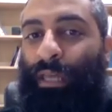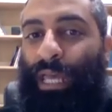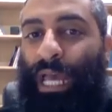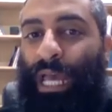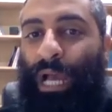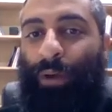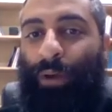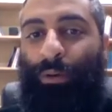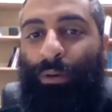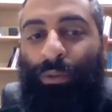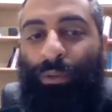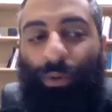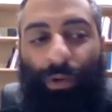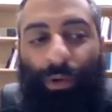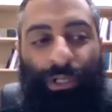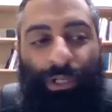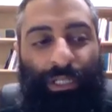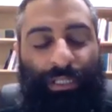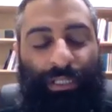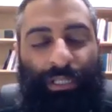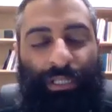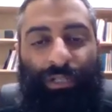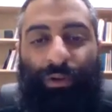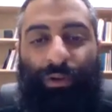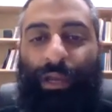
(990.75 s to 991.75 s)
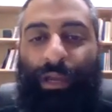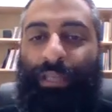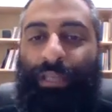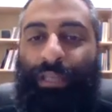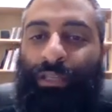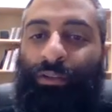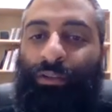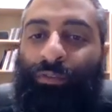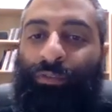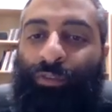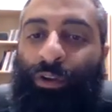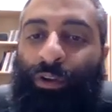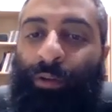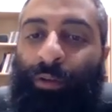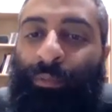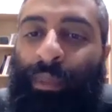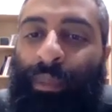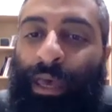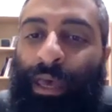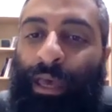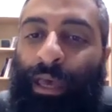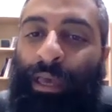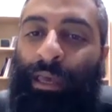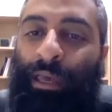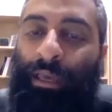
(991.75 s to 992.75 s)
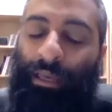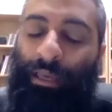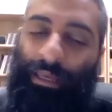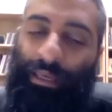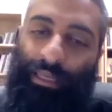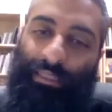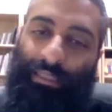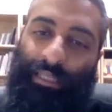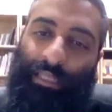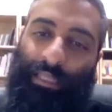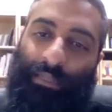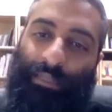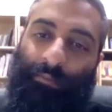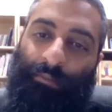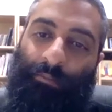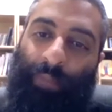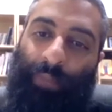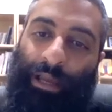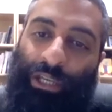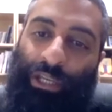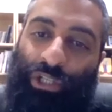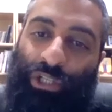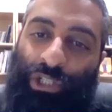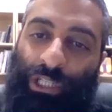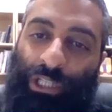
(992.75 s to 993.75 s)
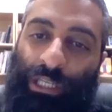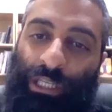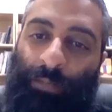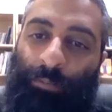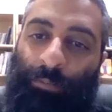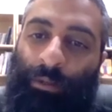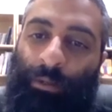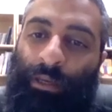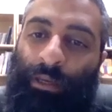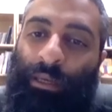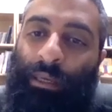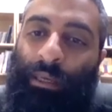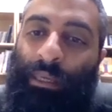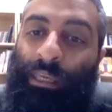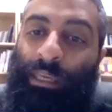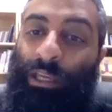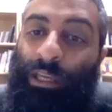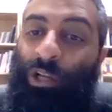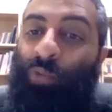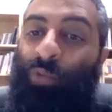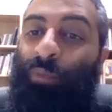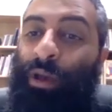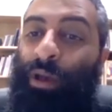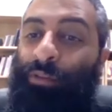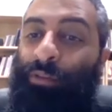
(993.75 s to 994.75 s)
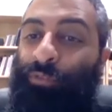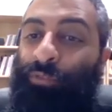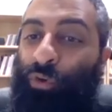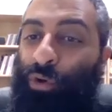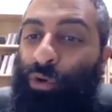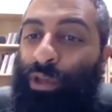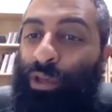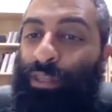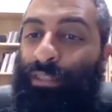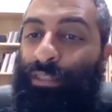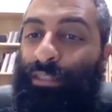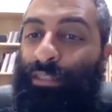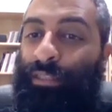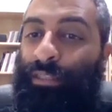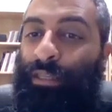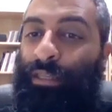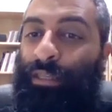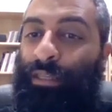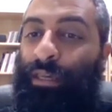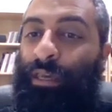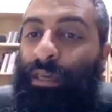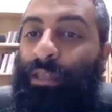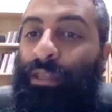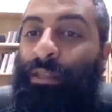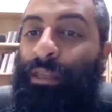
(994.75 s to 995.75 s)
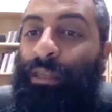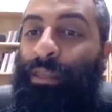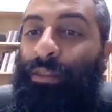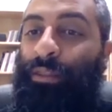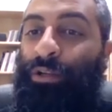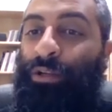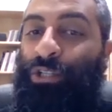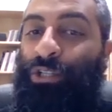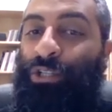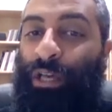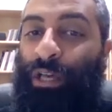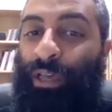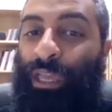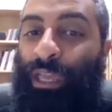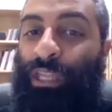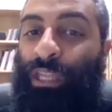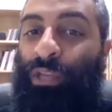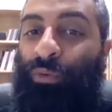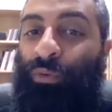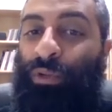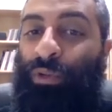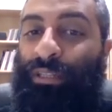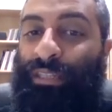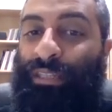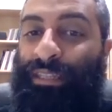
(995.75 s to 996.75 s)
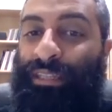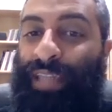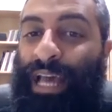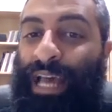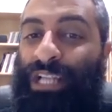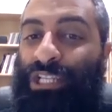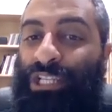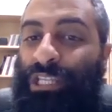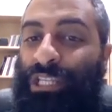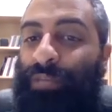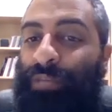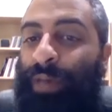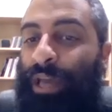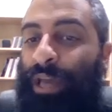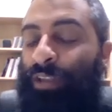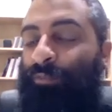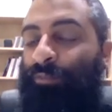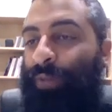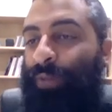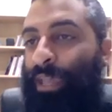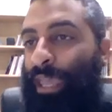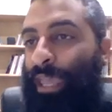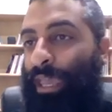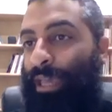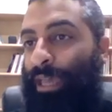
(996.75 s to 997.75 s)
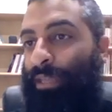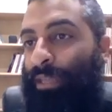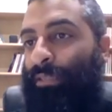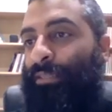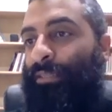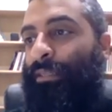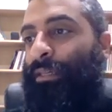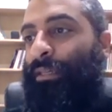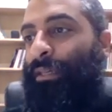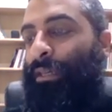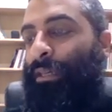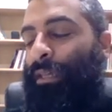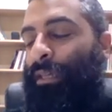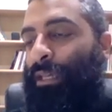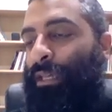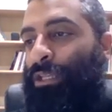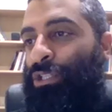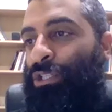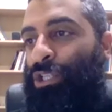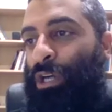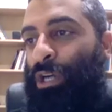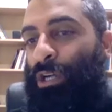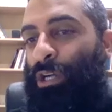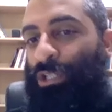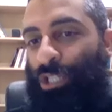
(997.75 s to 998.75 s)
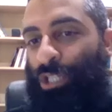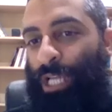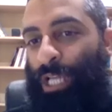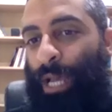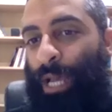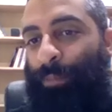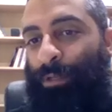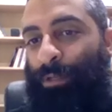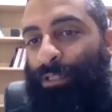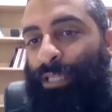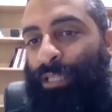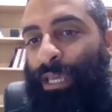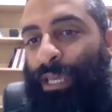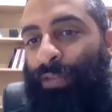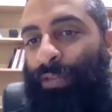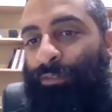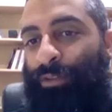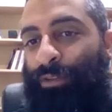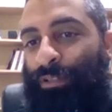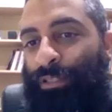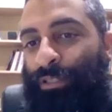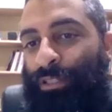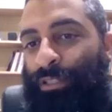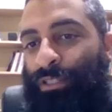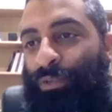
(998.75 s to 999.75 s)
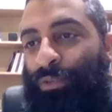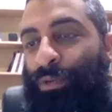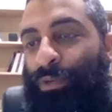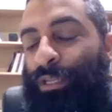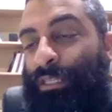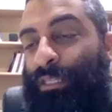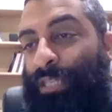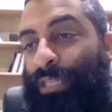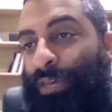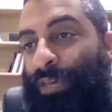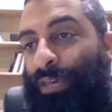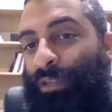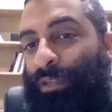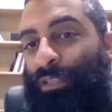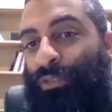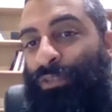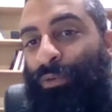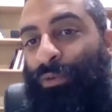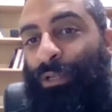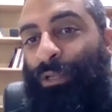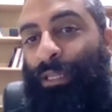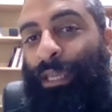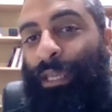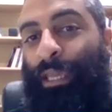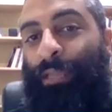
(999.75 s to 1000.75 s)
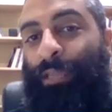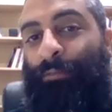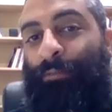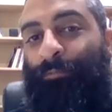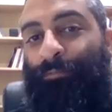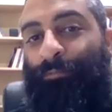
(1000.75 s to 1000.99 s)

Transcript: Our Lord Jesus Christ confirmed that. He says, My sheep hear my voice, neither shall anyone snatch them out of my hand. In John chapter 10, verses 27 and 28.